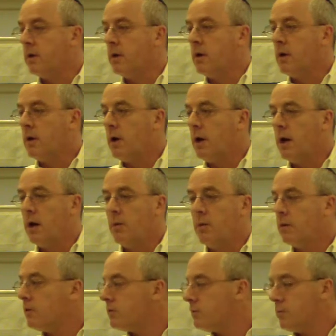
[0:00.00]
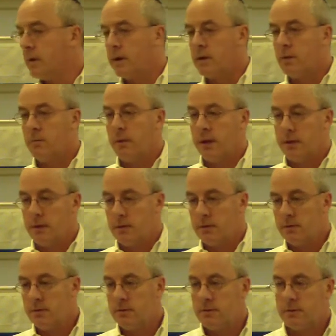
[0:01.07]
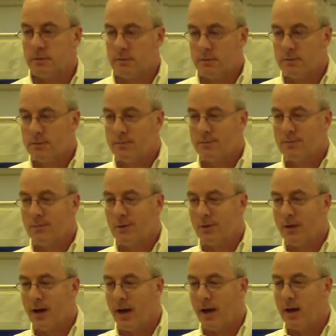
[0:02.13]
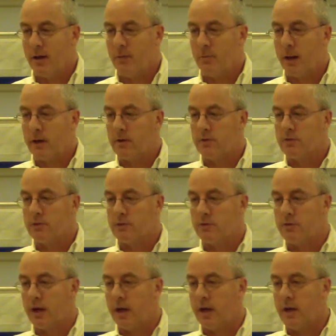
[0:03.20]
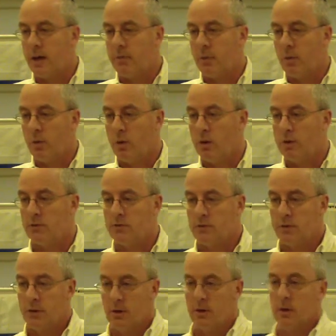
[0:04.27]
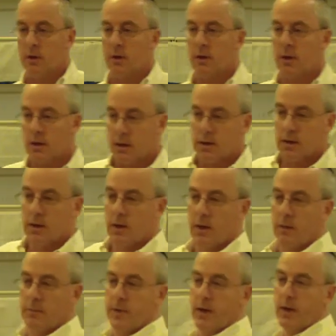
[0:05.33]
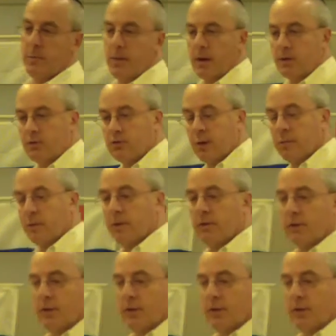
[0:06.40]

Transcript: to, uh, where is Mike, Michael? Okay, Michael's gonna say a couple words here about something